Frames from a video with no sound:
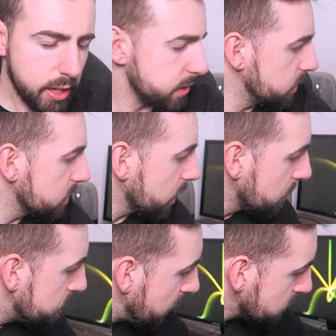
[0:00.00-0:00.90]
It's just like a
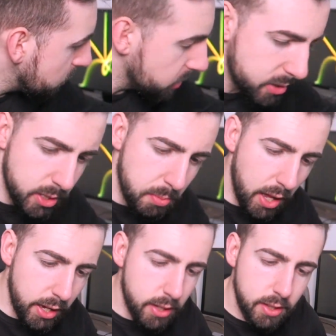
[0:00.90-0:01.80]
bezel-less
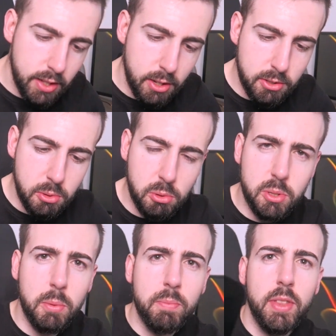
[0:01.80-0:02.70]
display. Looks
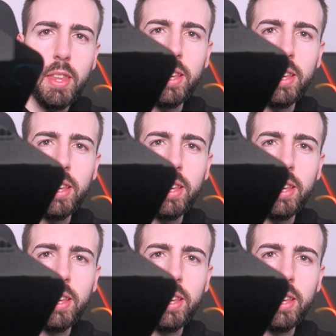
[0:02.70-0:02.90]
awesome.